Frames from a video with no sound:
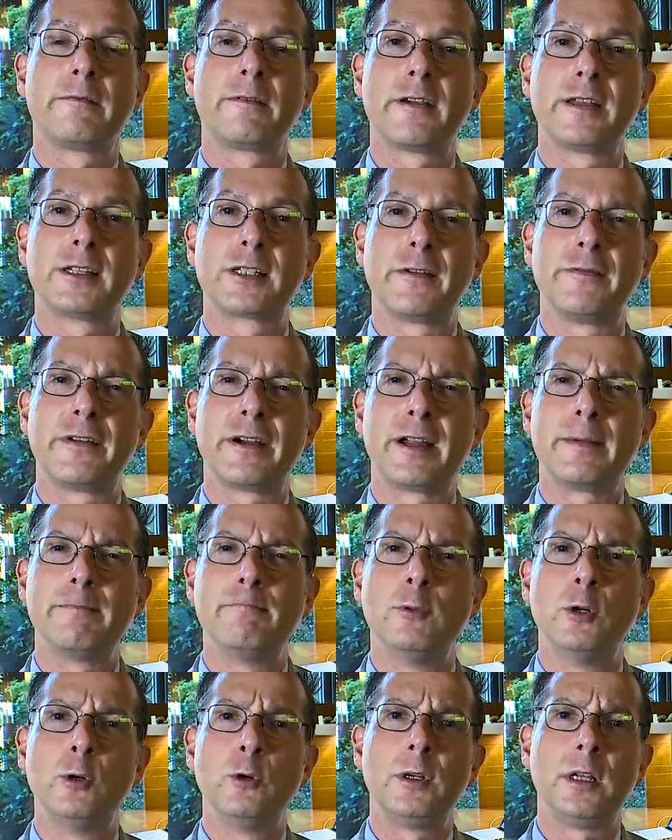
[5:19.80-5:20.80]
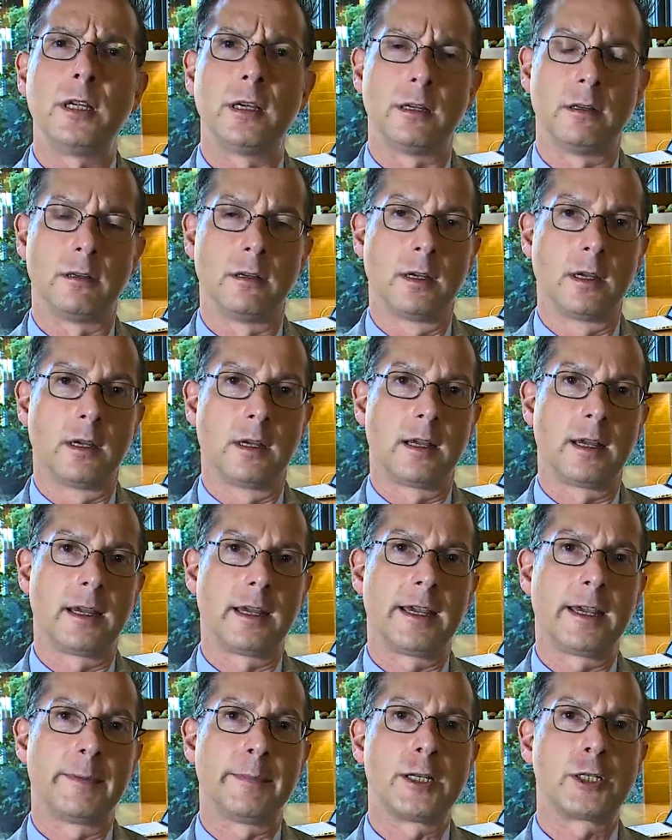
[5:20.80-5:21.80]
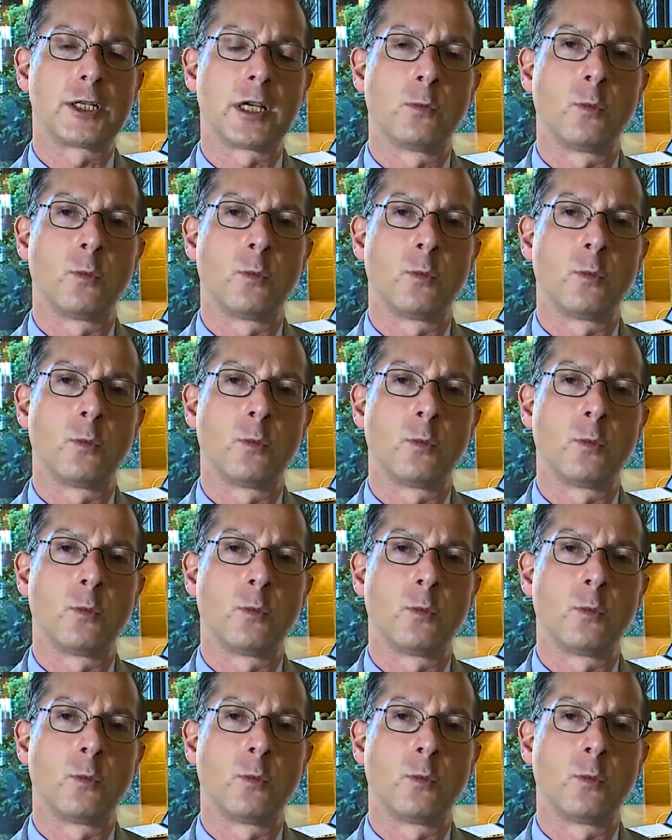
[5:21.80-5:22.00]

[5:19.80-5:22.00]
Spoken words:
is a very moody image,